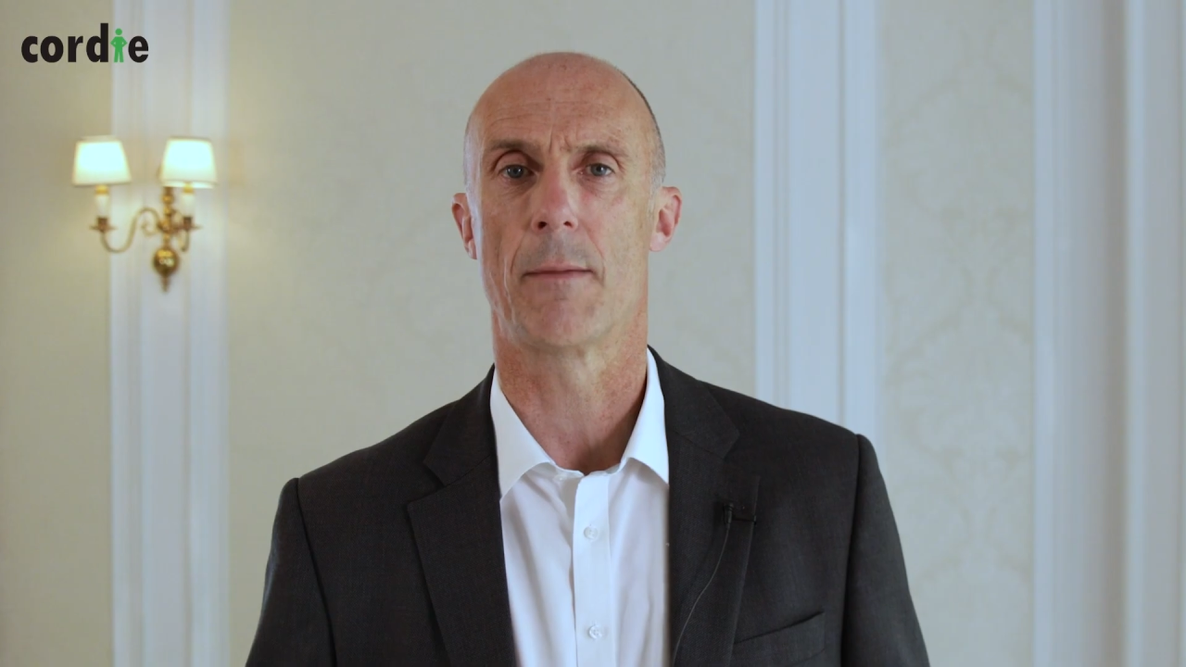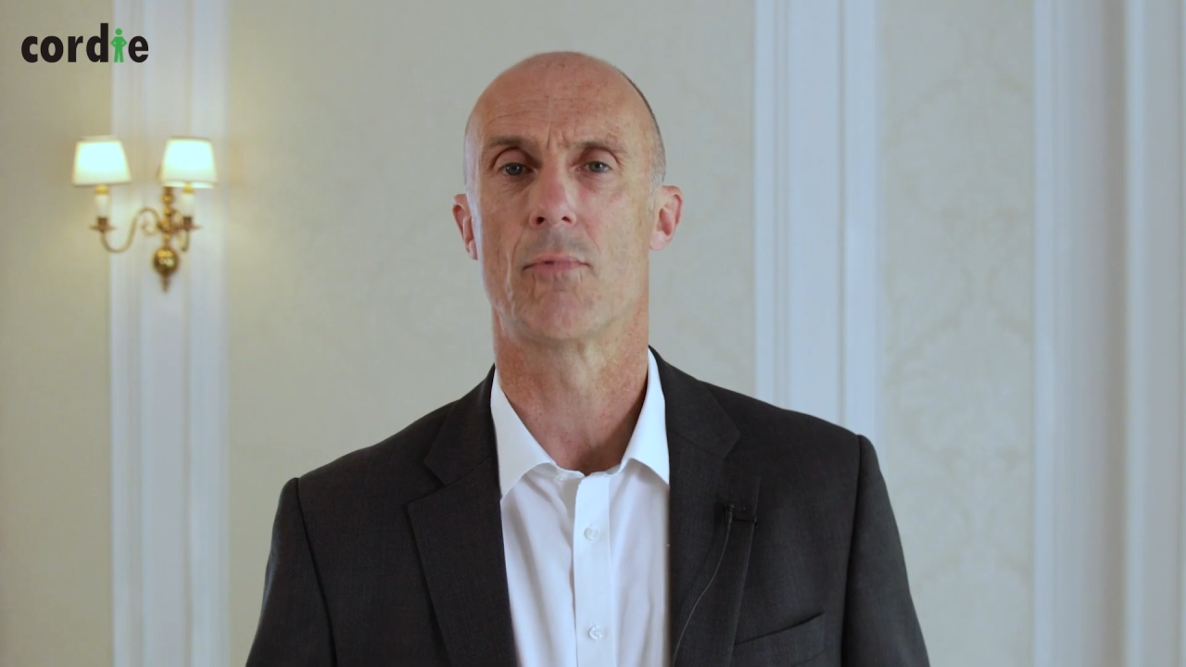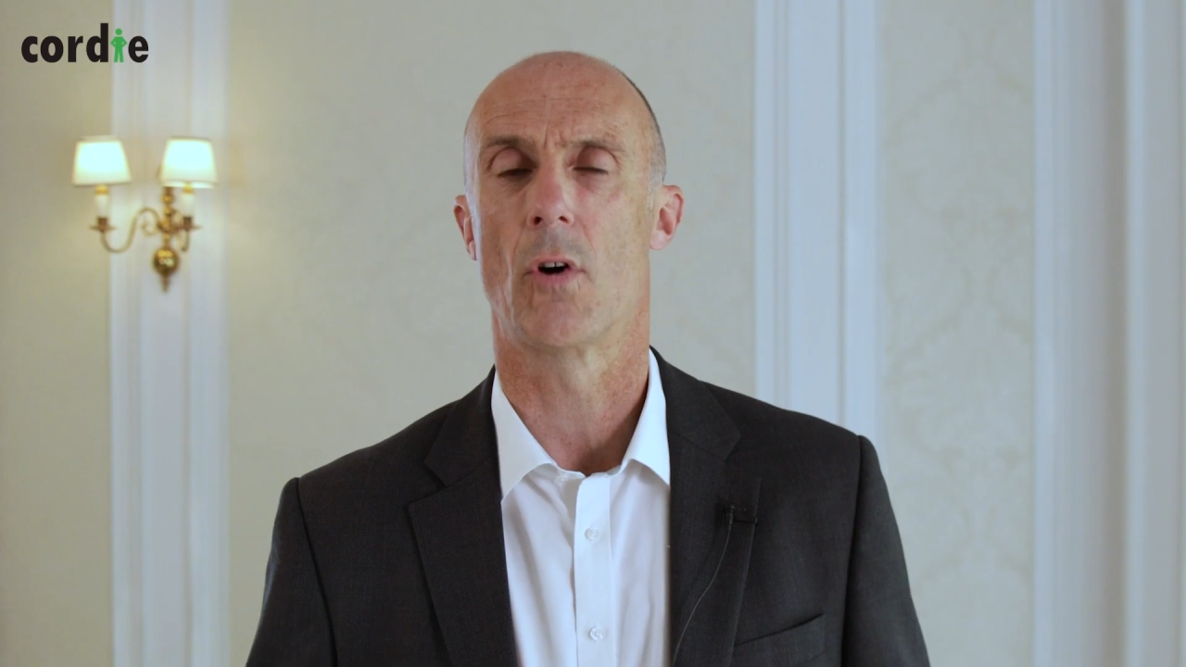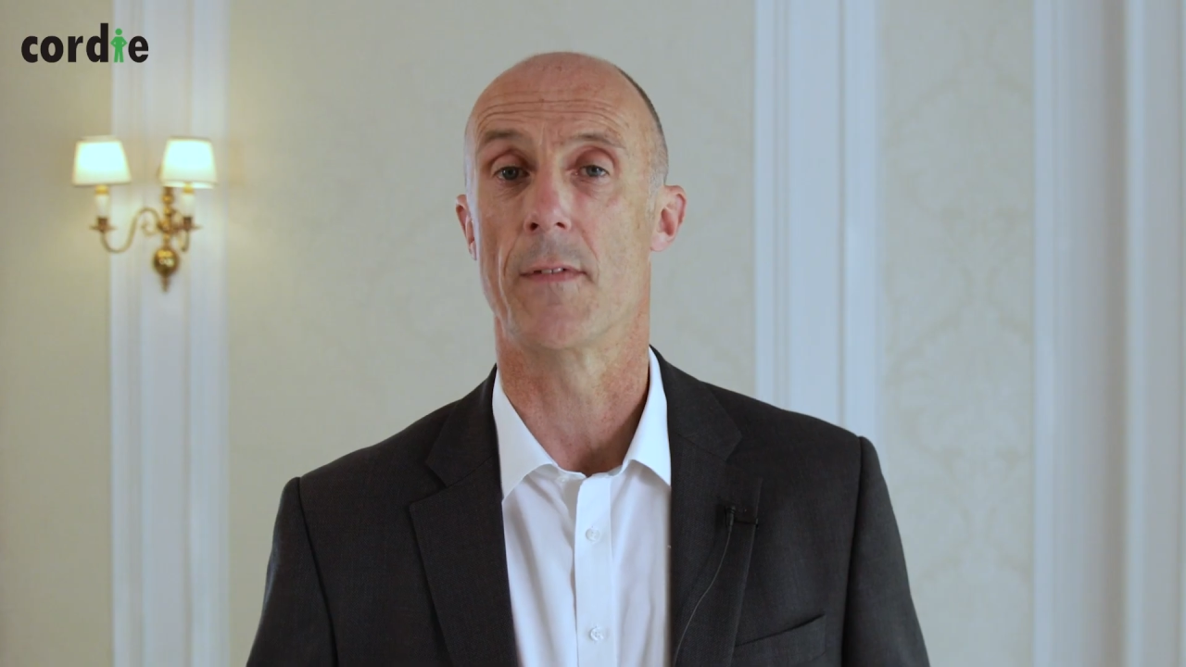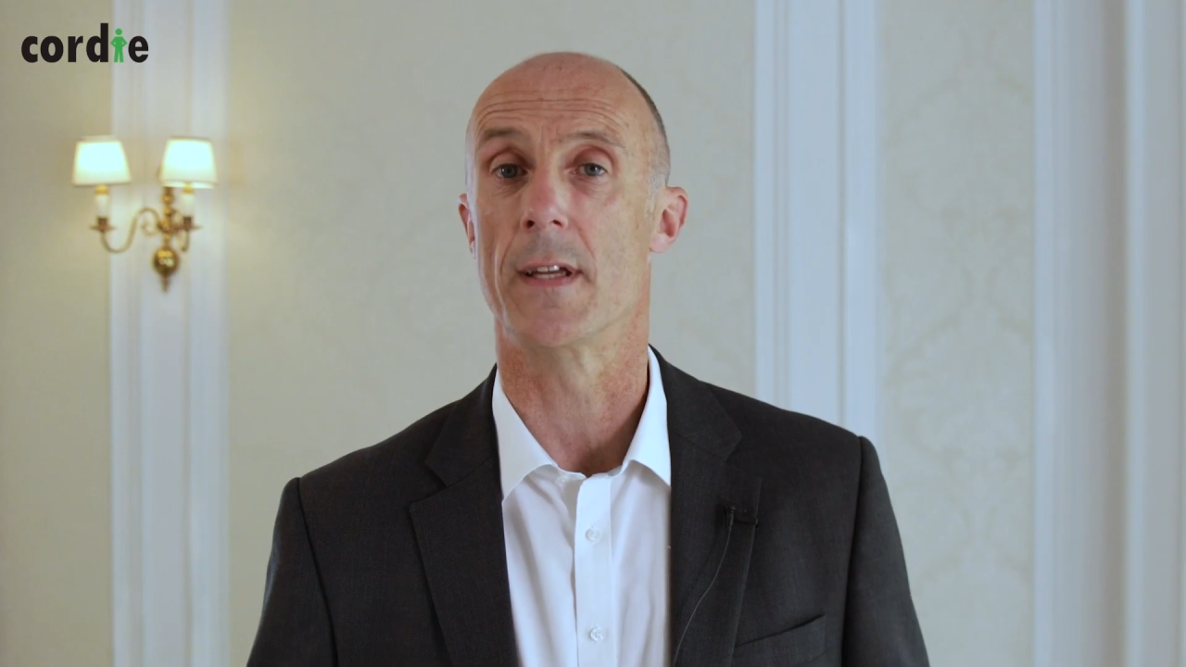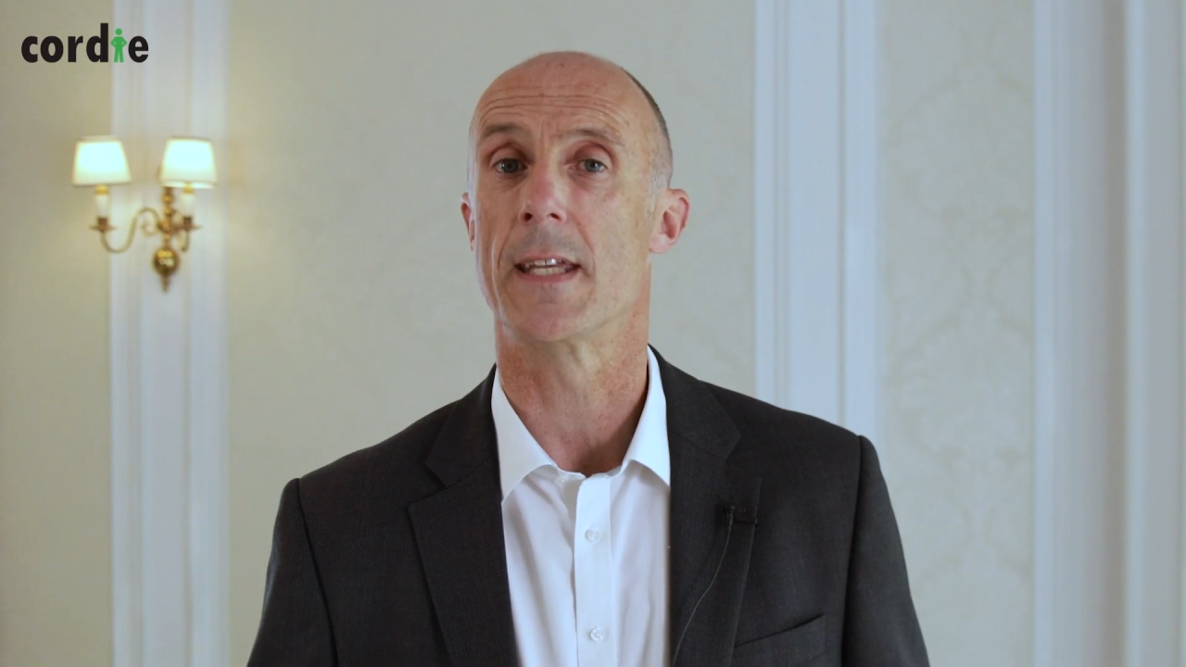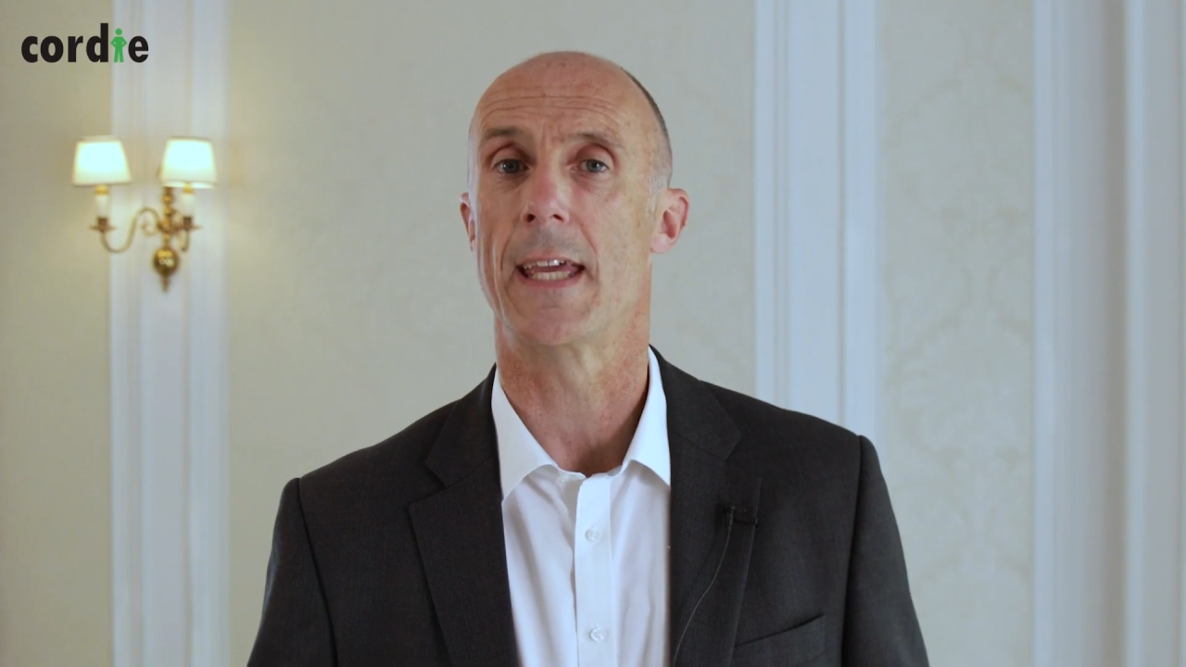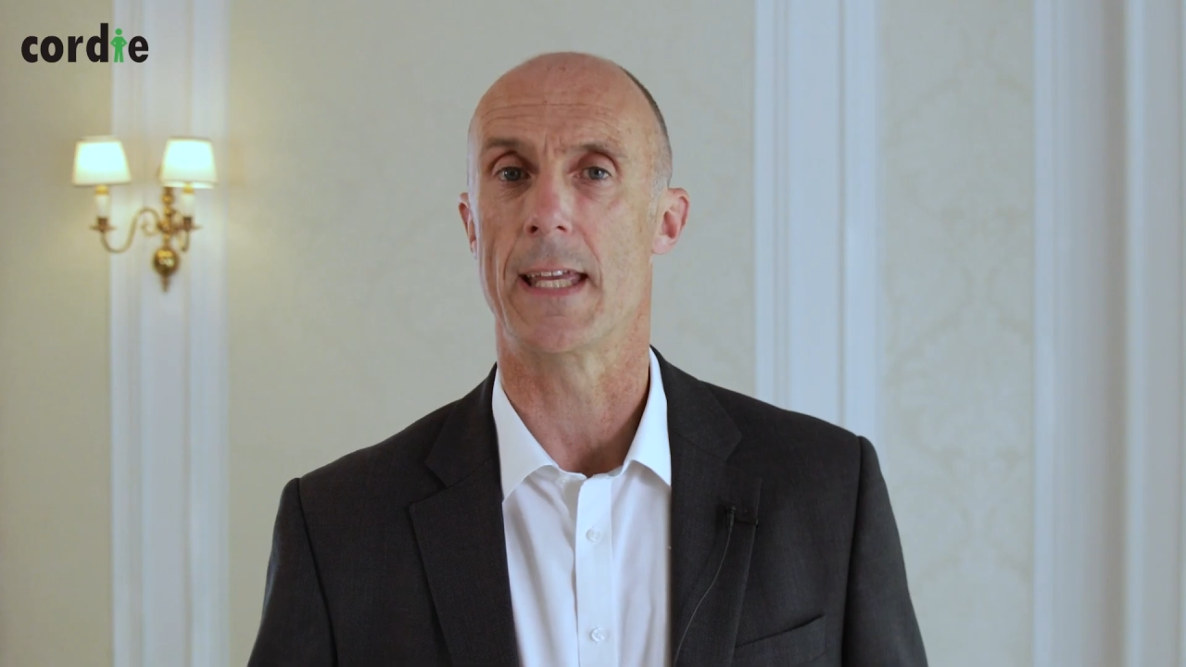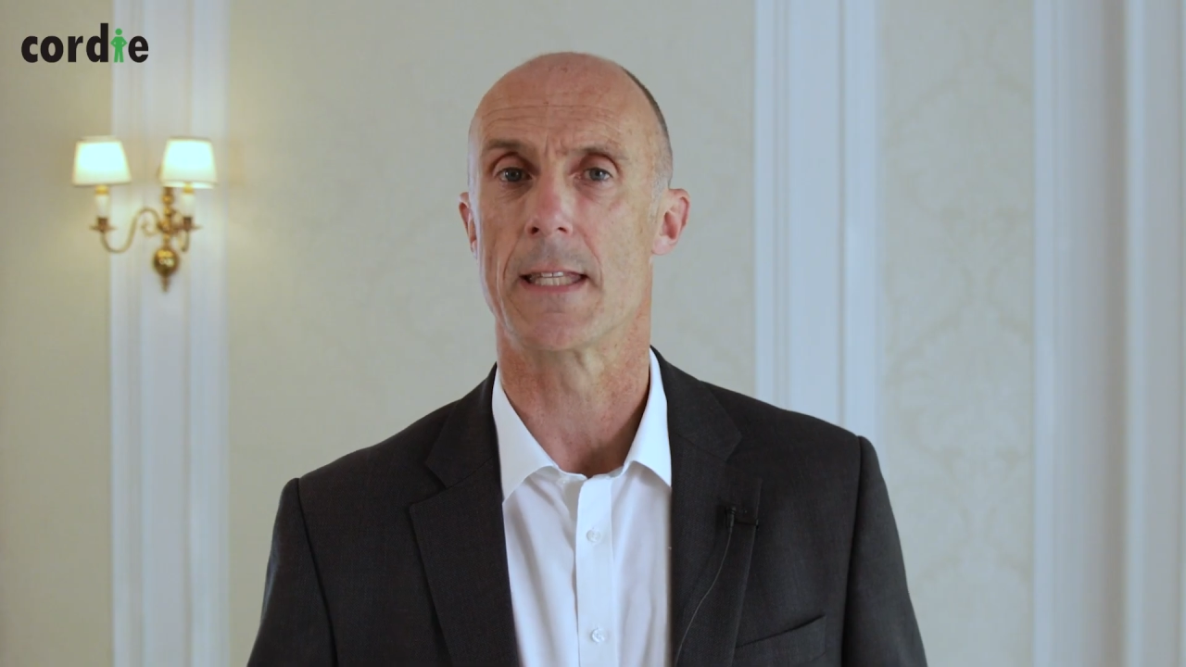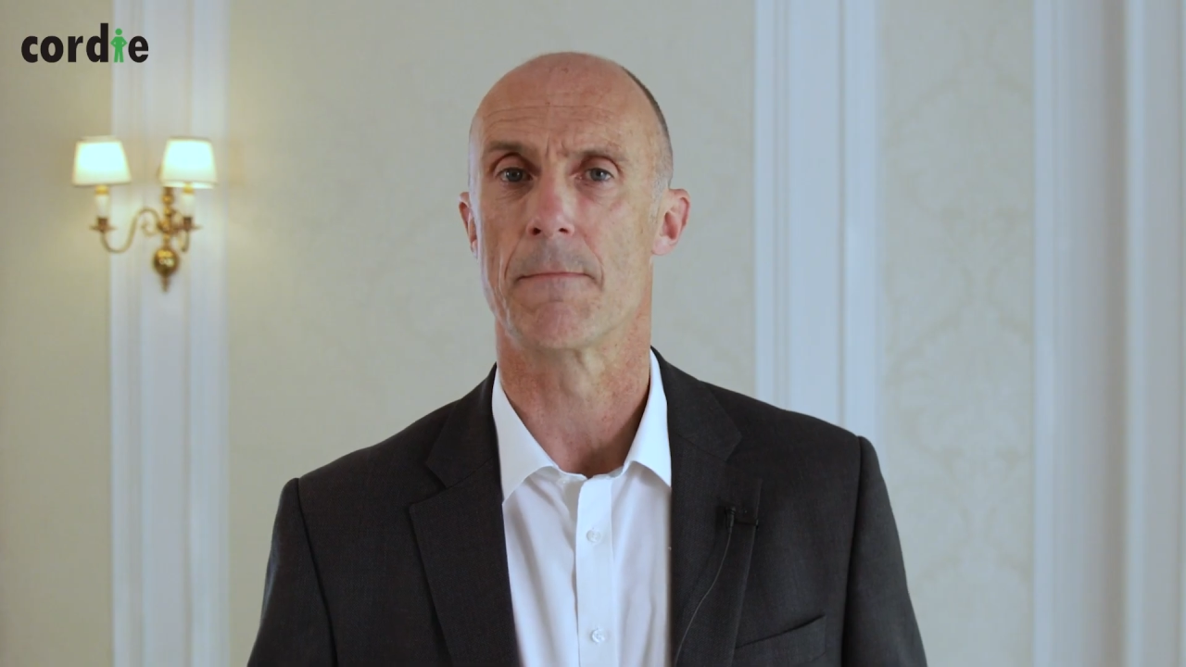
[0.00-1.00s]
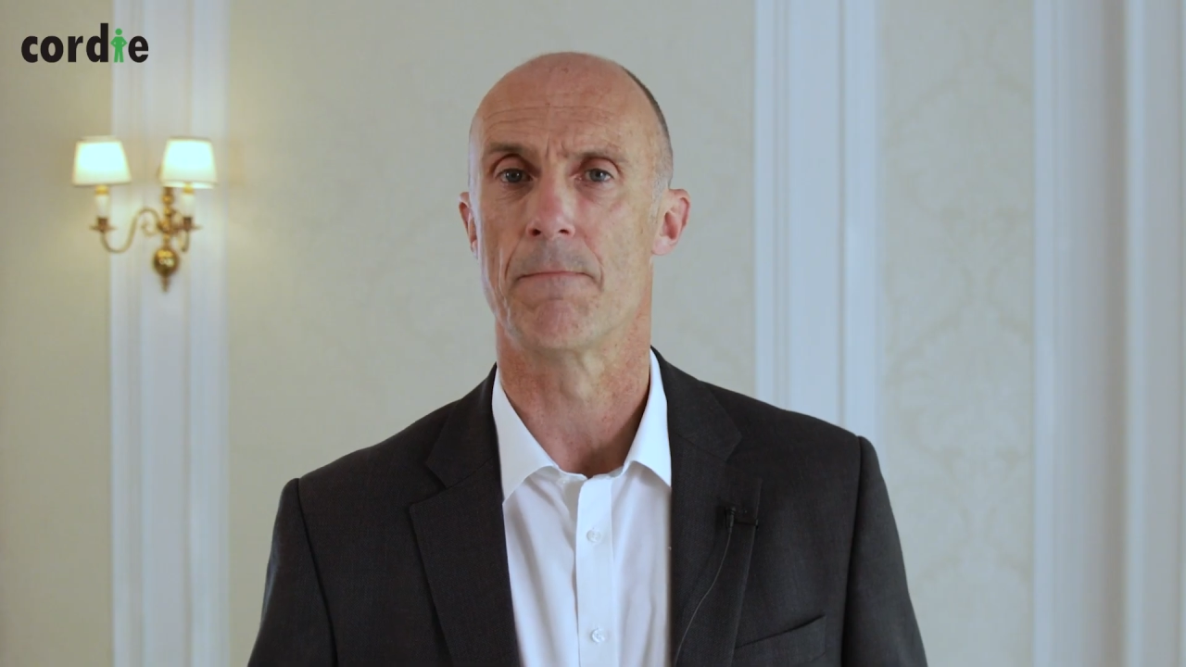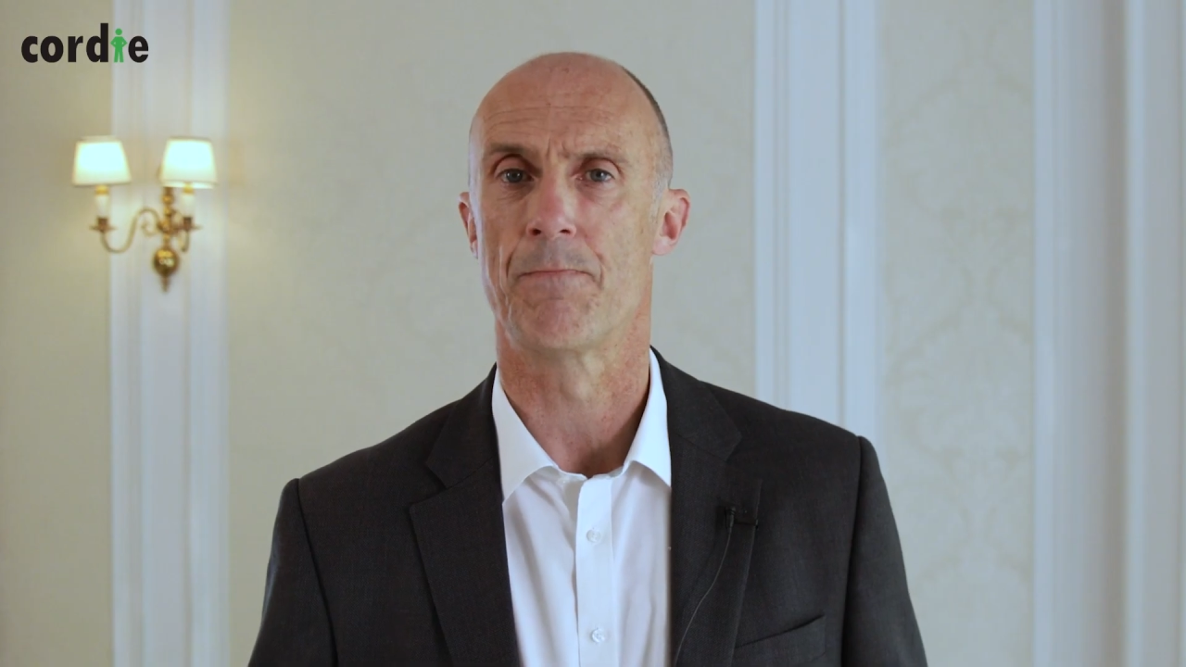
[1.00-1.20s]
profit is.